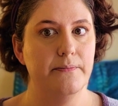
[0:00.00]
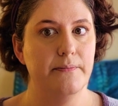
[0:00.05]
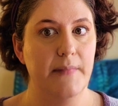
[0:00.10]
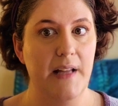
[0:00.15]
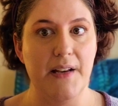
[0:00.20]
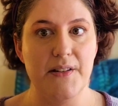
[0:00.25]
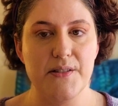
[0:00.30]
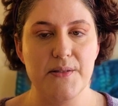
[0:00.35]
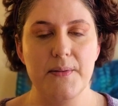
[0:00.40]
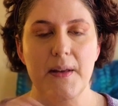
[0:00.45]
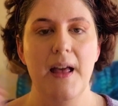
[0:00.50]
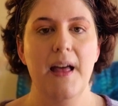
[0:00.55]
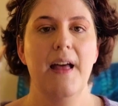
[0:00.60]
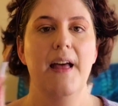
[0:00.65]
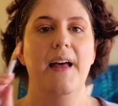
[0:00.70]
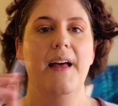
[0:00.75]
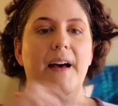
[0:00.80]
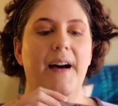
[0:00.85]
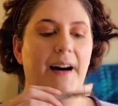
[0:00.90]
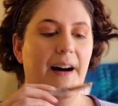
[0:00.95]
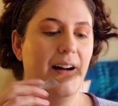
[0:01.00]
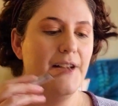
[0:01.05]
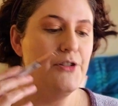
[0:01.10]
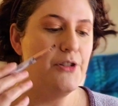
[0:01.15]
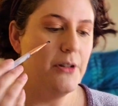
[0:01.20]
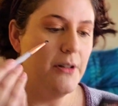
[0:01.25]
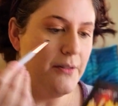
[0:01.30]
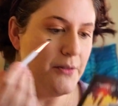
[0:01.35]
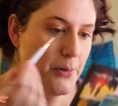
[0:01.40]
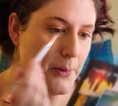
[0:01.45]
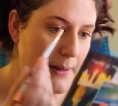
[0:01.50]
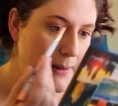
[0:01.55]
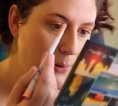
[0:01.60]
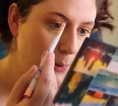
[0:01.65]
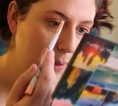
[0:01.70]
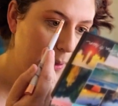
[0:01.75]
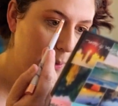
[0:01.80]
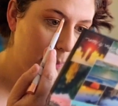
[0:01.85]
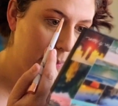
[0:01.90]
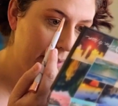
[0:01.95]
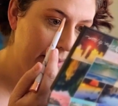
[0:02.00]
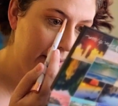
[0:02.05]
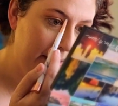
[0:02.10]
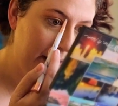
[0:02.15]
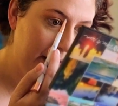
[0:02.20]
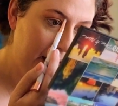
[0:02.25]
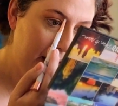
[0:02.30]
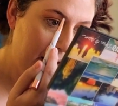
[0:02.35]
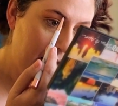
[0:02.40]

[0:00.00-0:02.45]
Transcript: yes, June of 2021,